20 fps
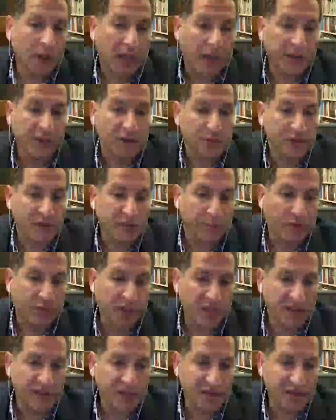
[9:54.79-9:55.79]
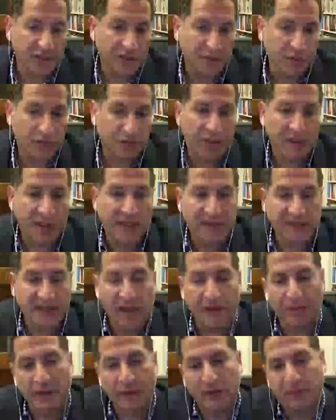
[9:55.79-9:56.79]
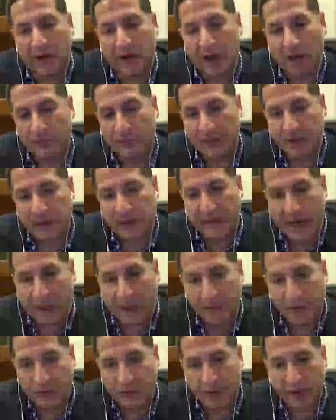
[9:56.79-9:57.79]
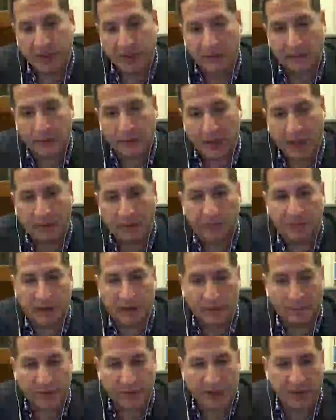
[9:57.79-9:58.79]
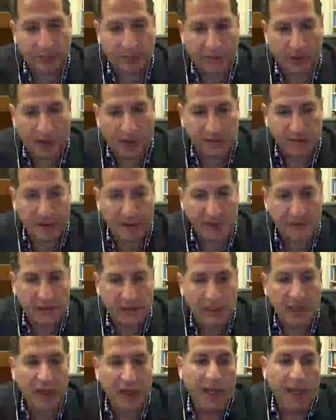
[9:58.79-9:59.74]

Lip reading: and this was the Brookings Institution, gets heavily involved in the Arab-Israeli conflict and peace process,